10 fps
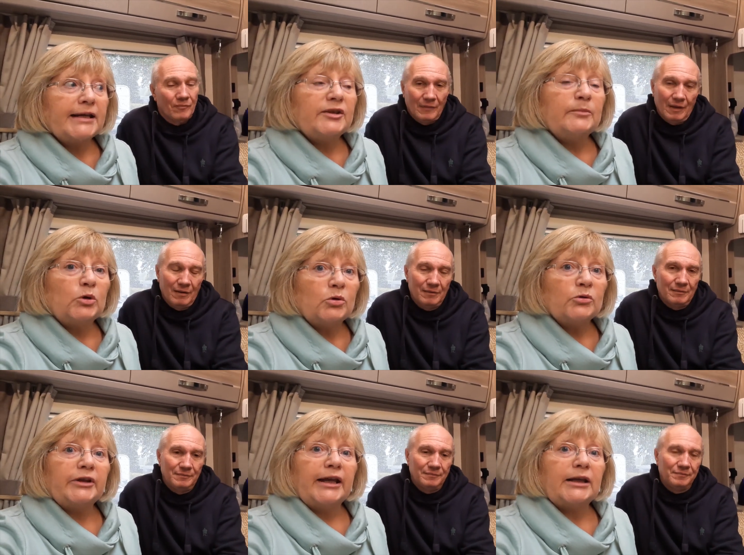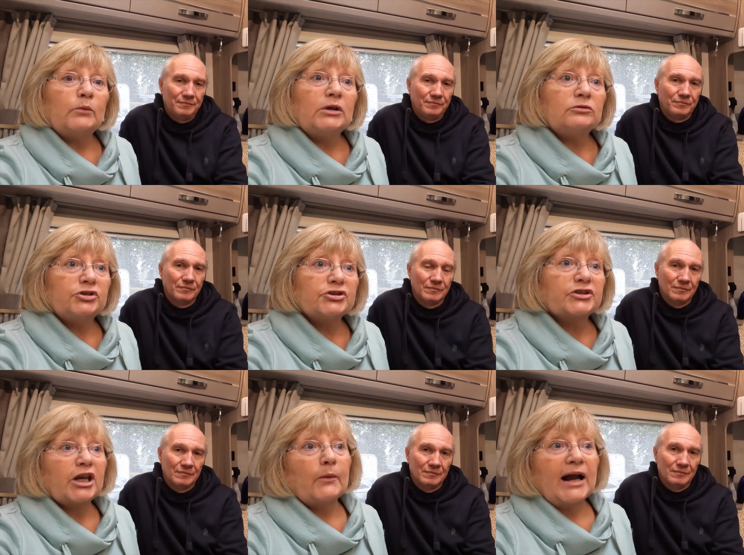Speaker 1: in the morning, we'll
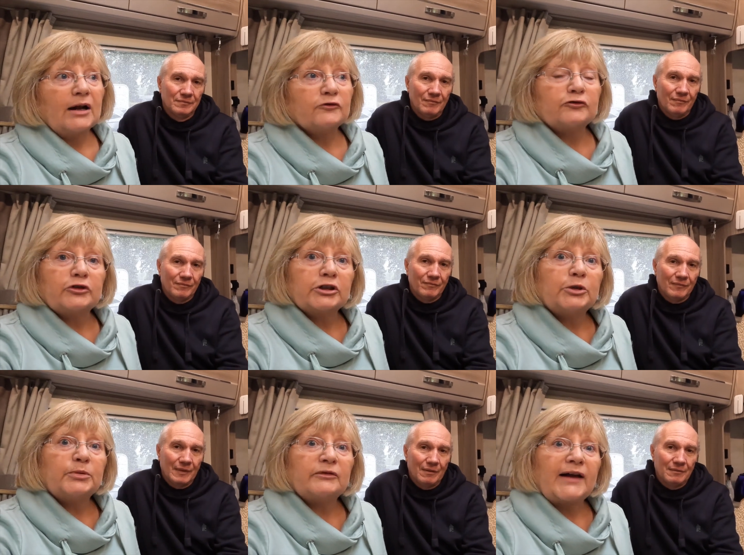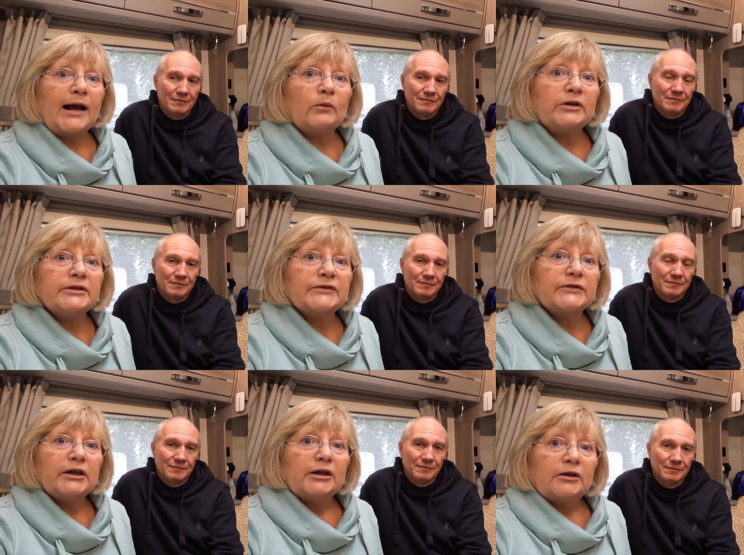just go out for a couple of
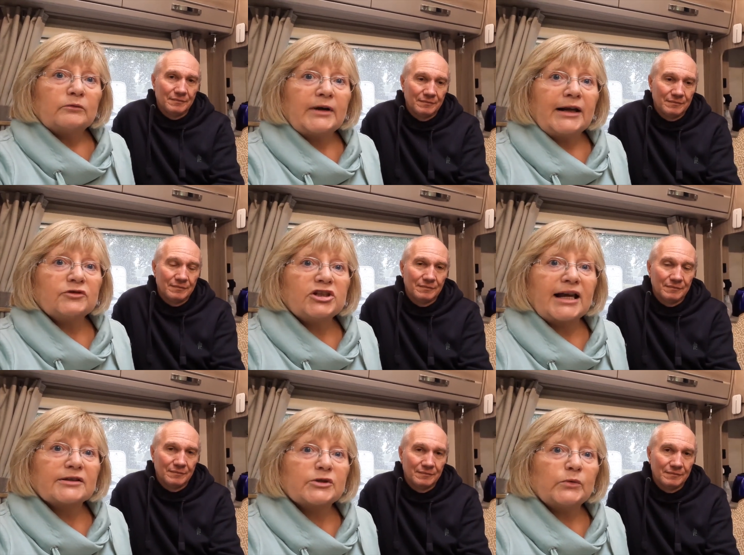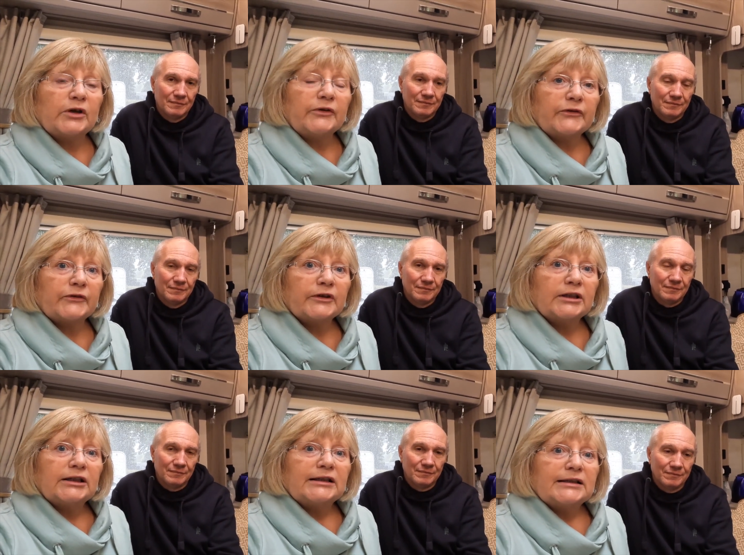hours round Chatsworth.
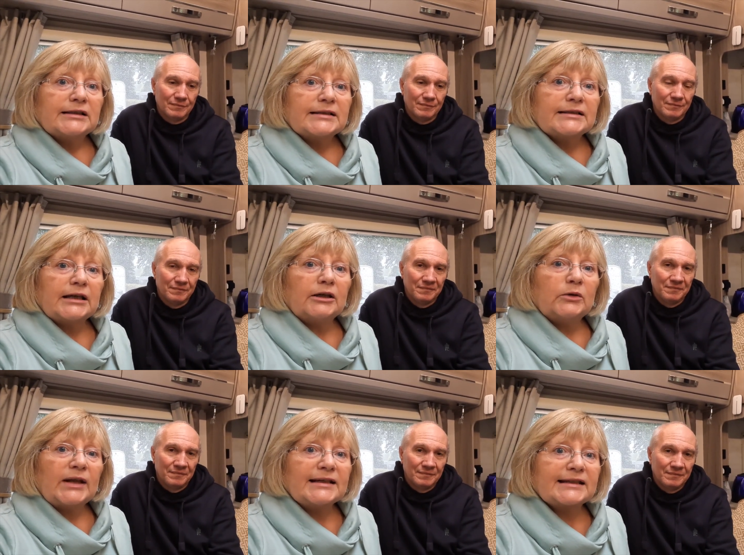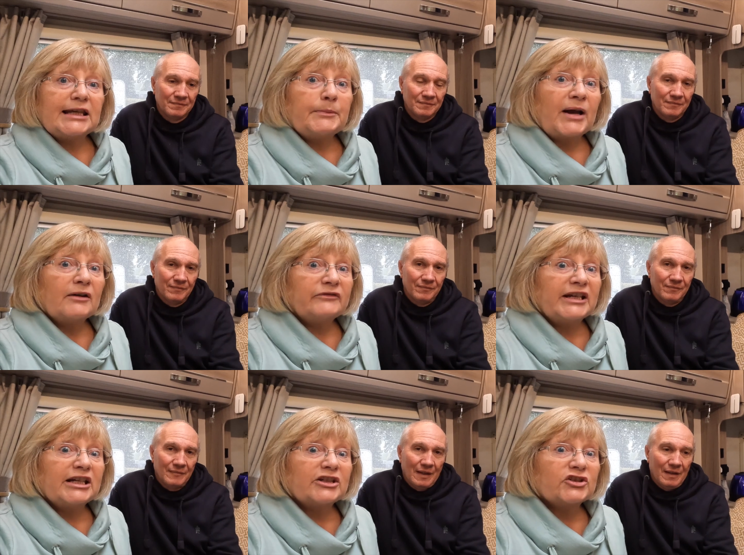So let's keep our
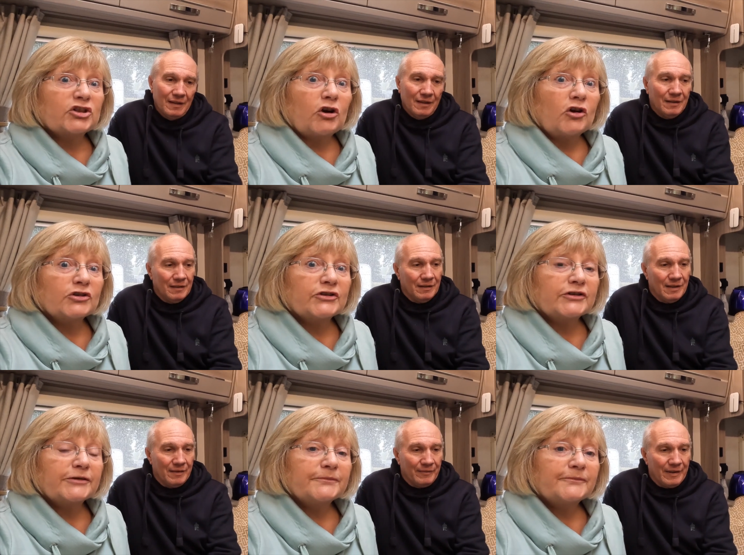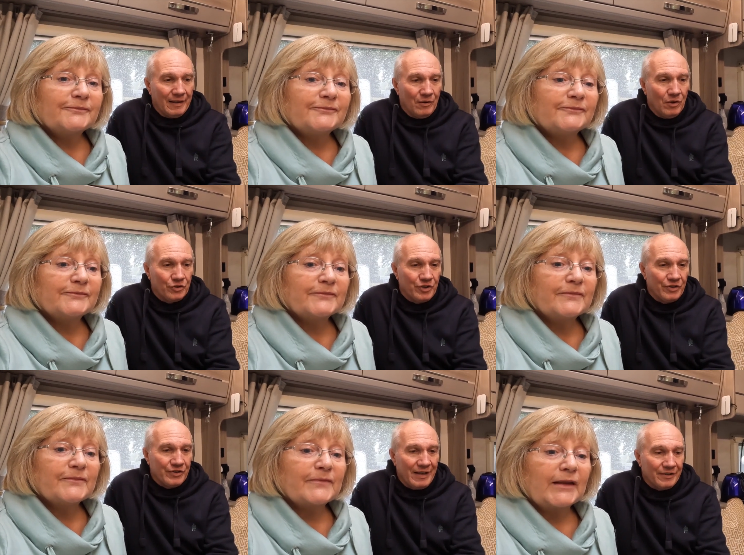fingers crossed. Yeah, get
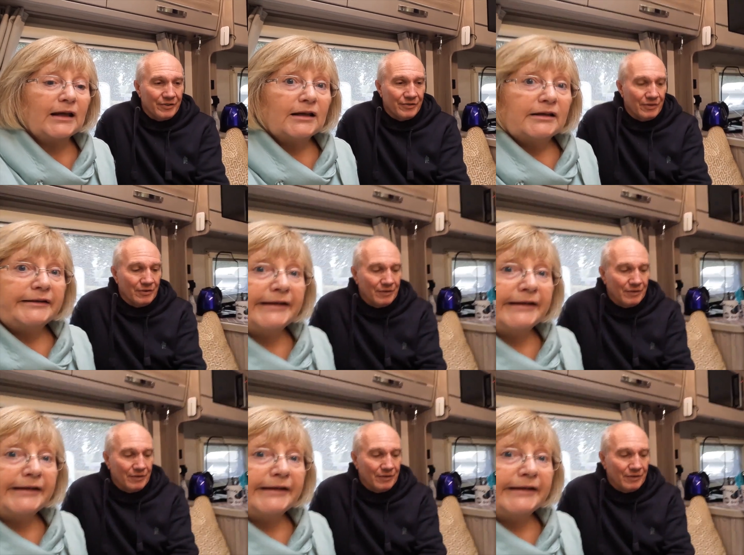Archie's exercise.